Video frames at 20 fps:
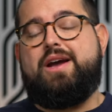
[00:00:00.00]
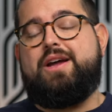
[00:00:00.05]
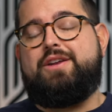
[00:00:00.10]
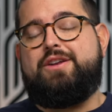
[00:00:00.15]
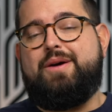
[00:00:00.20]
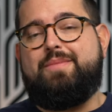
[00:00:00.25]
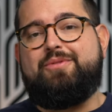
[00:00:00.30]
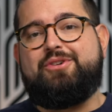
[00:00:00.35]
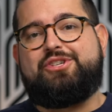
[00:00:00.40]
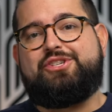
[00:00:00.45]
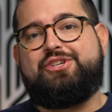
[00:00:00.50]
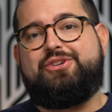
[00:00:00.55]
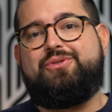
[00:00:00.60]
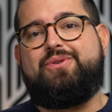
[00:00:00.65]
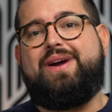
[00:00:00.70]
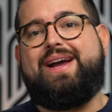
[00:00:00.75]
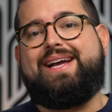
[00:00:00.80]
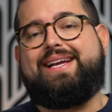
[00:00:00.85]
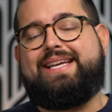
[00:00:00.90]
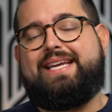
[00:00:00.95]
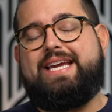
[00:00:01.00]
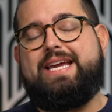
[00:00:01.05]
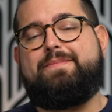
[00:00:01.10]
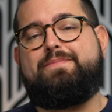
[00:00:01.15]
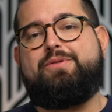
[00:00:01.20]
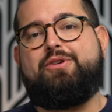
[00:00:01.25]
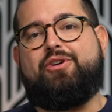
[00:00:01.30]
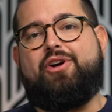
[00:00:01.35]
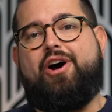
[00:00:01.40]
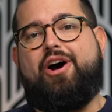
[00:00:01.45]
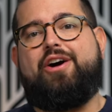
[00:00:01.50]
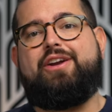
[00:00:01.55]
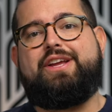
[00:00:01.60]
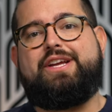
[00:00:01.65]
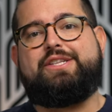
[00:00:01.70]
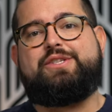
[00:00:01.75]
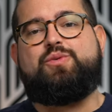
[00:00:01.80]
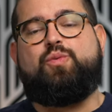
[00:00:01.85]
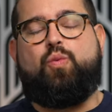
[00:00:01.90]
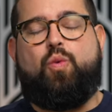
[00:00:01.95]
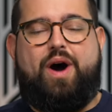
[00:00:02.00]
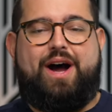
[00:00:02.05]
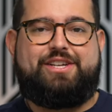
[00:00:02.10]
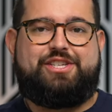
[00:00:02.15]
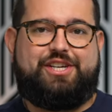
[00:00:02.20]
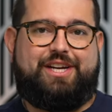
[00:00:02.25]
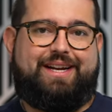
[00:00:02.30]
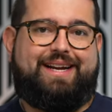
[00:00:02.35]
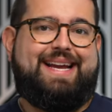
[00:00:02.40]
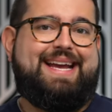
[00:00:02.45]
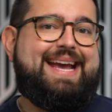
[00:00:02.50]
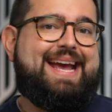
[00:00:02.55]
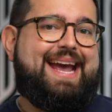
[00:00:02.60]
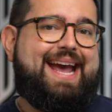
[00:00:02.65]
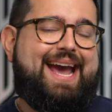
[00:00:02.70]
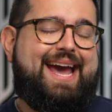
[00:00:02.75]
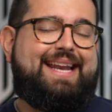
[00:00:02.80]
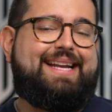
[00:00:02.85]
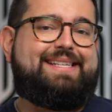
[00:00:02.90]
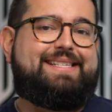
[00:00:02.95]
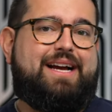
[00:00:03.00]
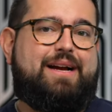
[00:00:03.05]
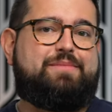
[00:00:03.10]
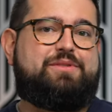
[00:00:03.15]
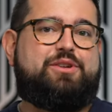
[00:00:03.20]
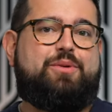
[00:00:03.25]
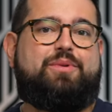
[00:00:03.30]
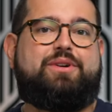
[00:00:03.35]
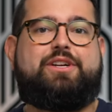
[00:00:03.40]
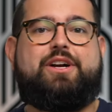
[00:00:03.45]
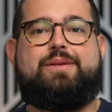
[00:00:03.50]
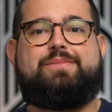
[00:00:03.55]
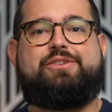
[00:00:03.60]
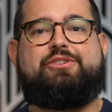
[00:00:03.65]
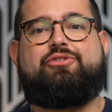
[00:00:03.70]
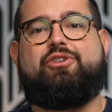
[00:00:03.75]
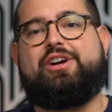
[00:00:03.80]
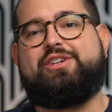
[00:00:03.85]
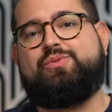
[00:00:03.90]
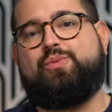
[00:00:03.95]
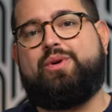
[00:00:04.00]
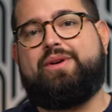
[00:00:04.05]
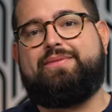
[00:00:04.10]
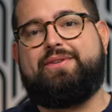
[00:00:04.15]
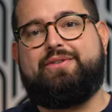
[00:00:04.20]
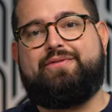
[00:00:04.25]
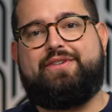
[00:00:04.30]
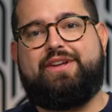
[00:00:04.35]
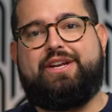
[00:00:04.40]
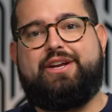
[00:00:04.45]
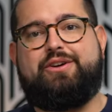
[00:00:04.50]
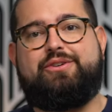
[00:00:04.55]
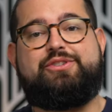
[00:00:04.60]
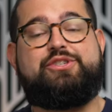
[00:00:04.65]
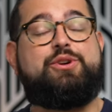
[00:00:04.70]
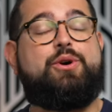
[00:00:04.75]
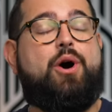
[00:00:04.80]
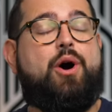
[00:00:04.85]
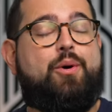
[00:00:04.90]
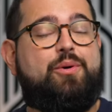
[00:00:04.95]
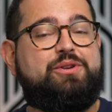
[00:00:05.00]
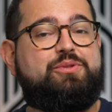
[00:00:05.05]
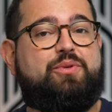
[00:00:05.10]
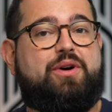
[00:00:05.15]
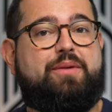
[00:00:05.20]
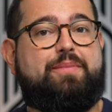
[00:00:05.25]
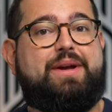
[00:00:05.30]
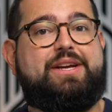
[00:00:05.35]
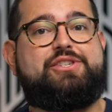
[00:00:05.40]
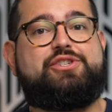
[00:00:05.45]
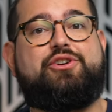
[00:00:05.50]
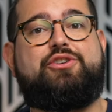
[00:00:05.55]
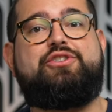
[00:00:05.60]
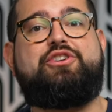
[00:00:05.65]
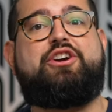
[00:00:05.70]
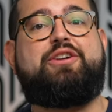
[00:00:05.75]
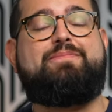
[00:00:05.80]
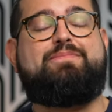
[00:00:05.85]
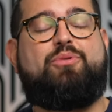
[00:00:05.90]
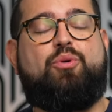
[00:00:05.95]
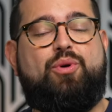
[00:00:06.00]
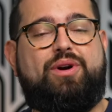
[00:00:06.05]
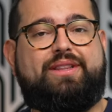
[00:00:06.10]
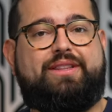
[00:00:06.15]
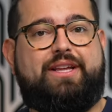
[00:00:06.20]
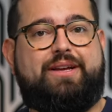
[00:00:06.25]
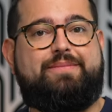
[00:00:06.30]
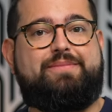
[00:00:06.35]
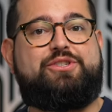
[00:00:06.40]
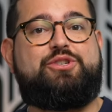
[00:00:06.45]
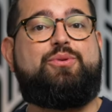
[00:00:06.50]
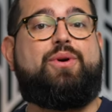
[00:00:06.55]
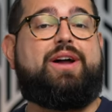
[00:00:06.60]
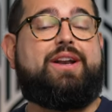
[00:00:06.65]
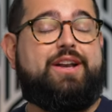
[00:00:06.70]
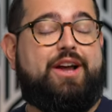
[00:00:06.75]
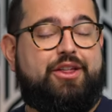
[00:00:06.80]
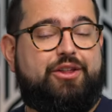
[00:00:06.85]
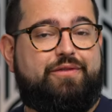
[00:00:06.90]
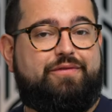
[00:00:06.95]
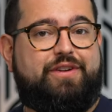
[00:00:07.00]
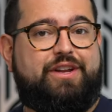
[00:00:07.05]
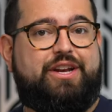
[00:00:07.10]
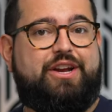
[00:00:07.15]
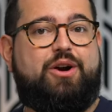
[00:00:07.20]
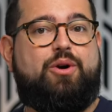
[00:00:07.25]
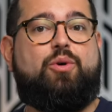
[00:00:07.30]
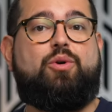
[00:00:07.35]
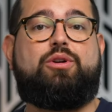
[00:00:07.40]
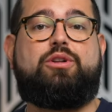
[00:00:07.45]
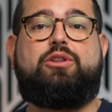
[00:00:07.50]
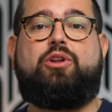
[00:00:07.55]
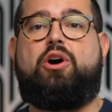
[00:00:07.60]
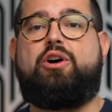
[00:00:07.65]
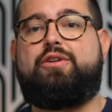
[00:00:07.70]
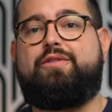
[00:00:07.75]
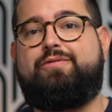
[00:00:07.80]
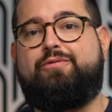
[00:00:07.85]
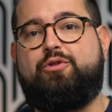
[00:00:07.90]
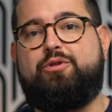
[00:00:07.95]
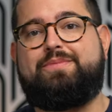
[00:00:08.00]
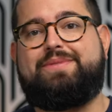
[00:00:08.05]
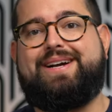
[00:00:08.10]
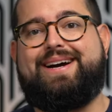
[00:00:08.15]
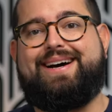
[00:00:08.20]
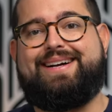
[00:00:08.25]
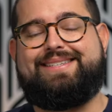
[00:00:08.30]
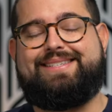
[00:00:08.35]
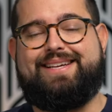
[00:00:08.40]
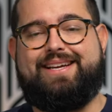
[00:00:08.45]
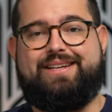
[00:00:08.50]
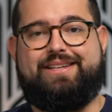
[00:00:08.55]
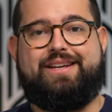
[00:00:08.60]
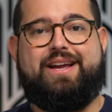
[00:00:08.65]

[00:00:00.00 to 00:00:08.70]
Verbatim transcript: Number two, keep your audience watching. Anytime someone comes across one of your videos, you always want to make sure you can point them to another video or longer form content.